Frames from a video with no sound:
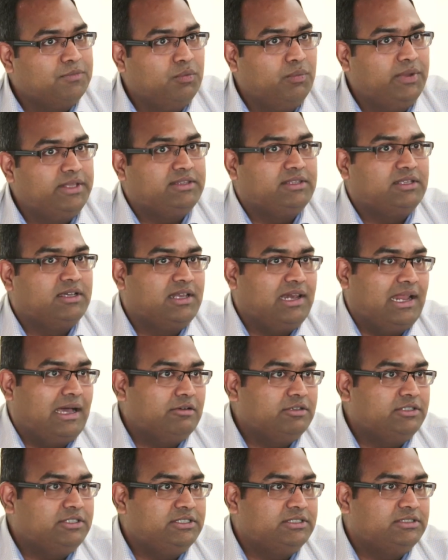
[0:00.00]
With
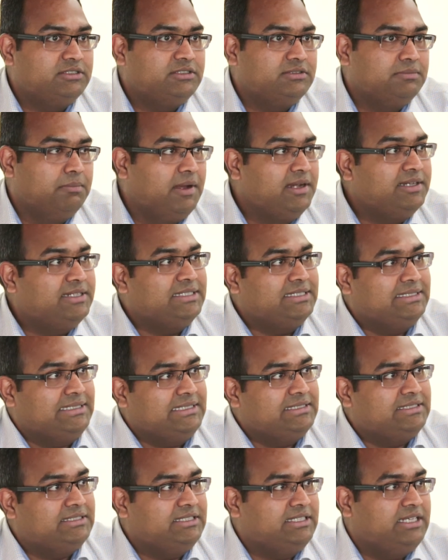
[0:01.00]
Cloudian's
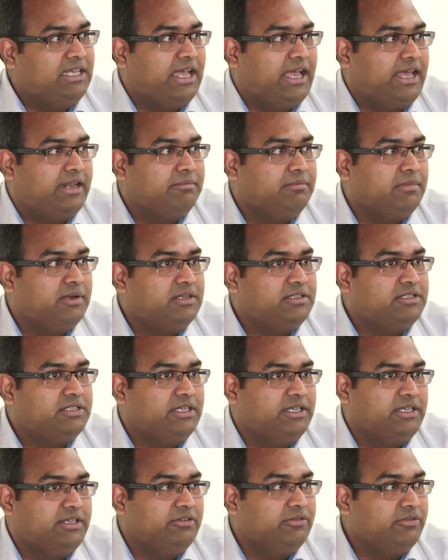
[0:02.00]
multi-DC and
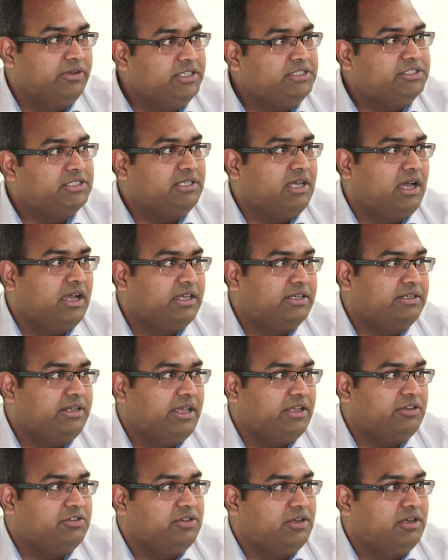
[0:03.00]
multi-region
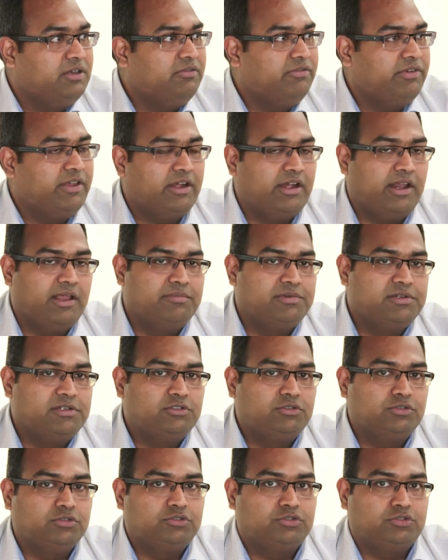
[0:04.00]
architecture, we are able
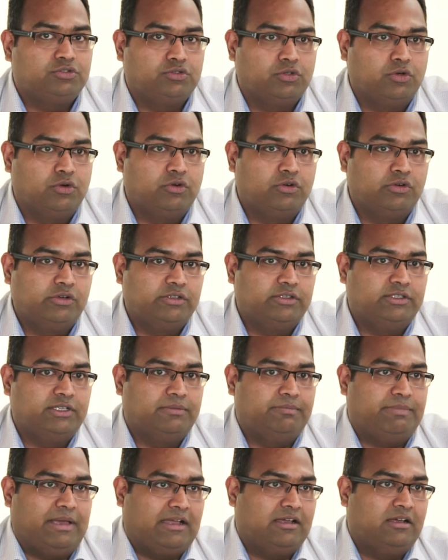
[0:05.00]
to store the
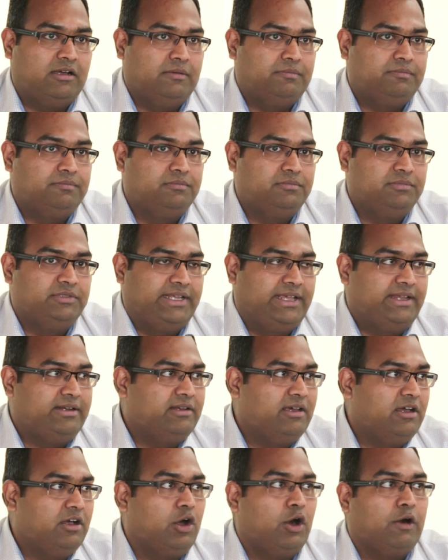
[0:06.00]
backup
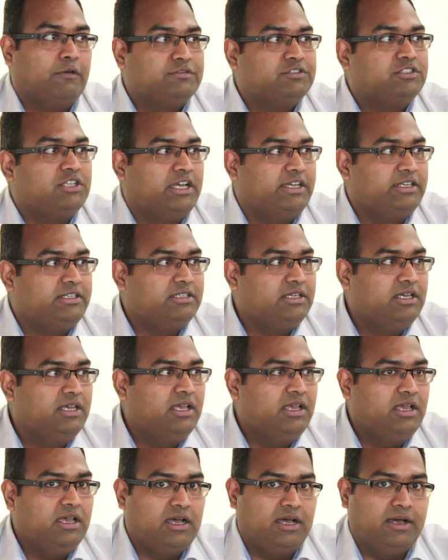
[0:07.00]
data offsite,
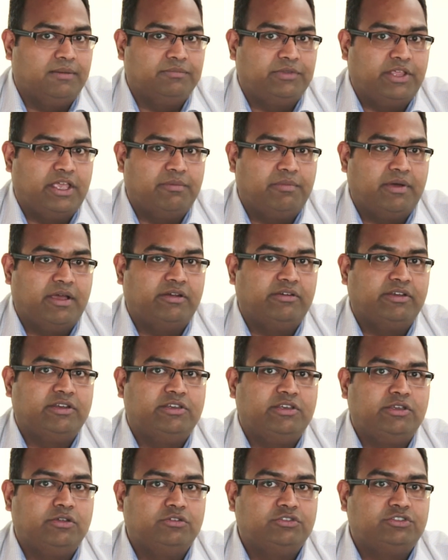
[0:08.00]
thereby
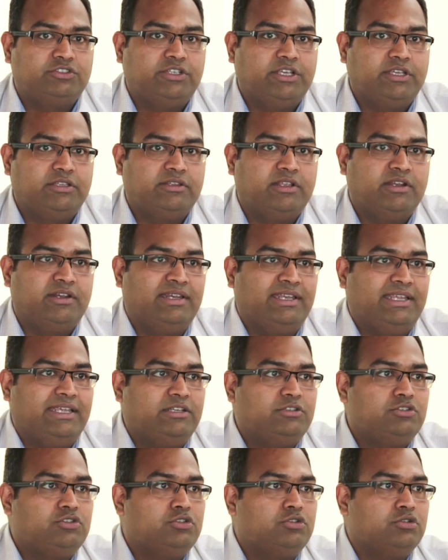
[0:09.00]
reducing the
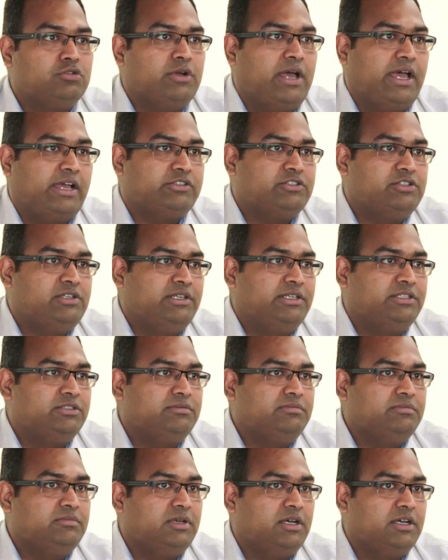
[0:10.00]
need to actually
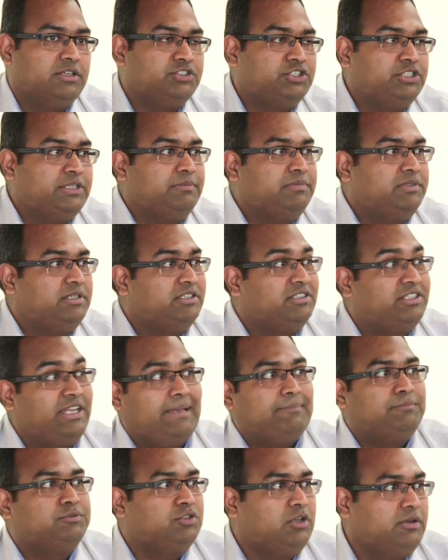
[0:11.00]
ship the
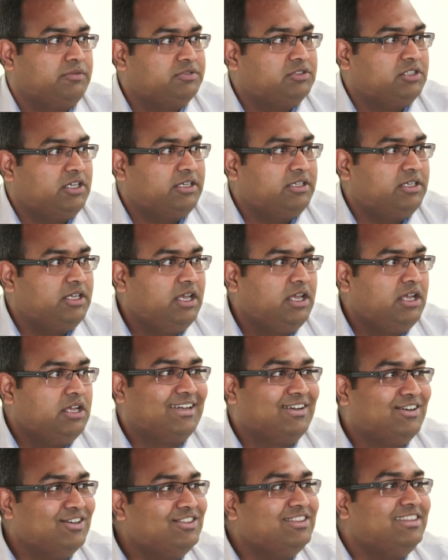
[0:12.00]
tapes offsite. The
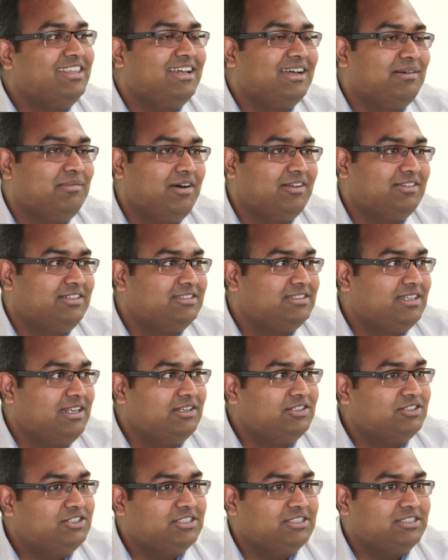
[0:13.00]
good thing about the
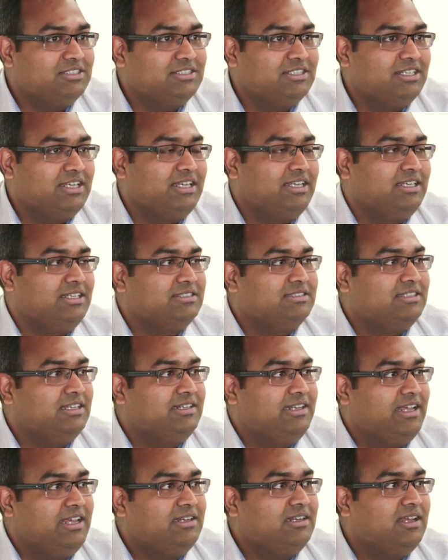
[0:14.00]
solution is the
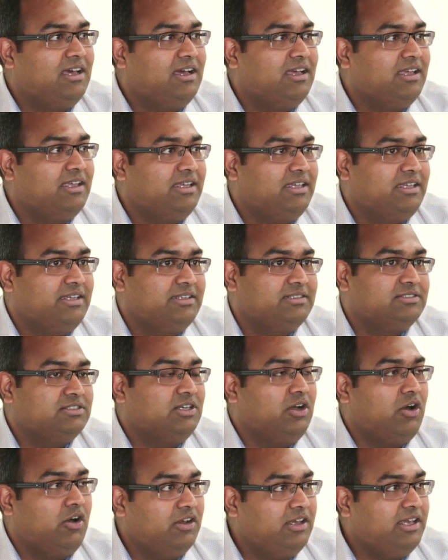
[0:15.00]
data is
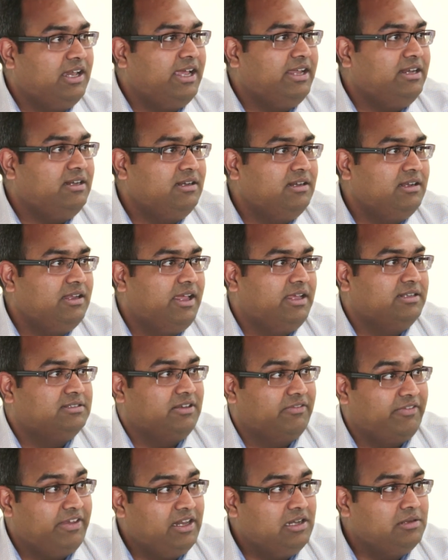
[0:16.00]
online, is
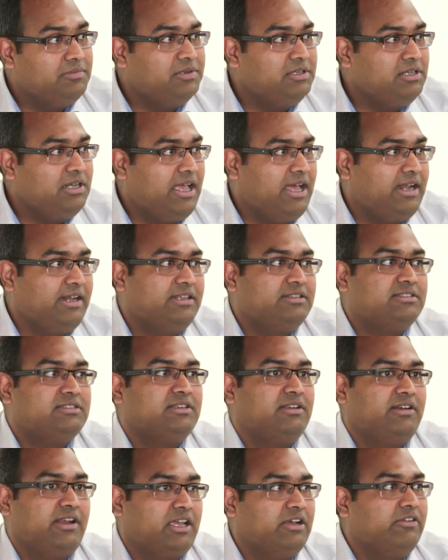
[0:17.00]
available, and it's
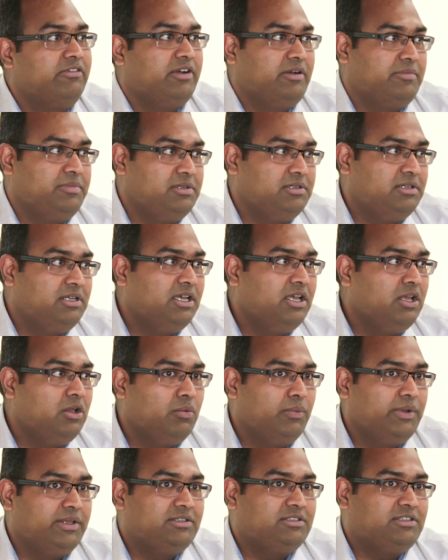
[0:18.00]
recoverable.
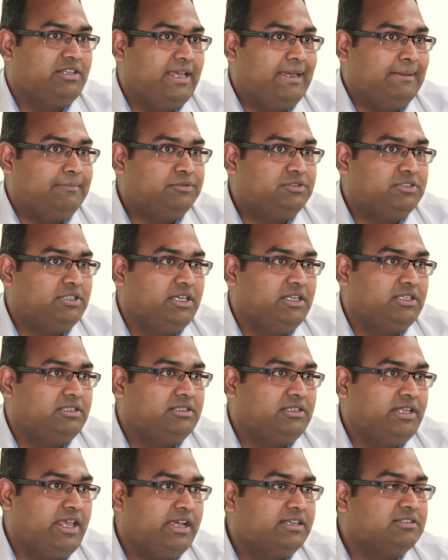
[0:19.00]
With tapes,
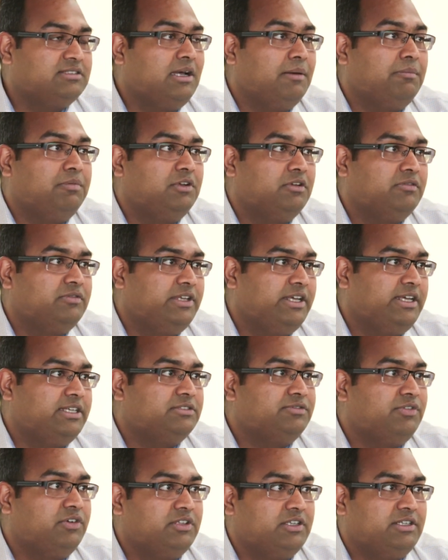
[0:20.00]
it takes a couple of
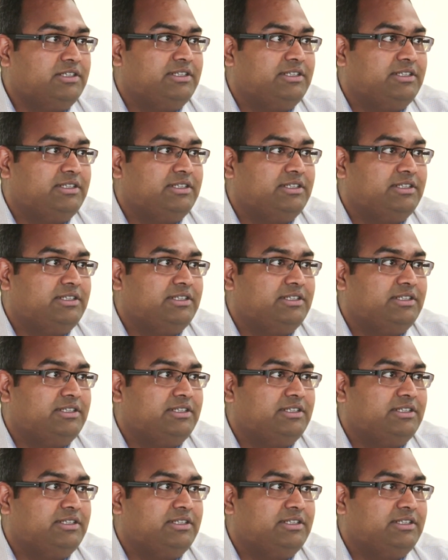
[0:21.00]
days for the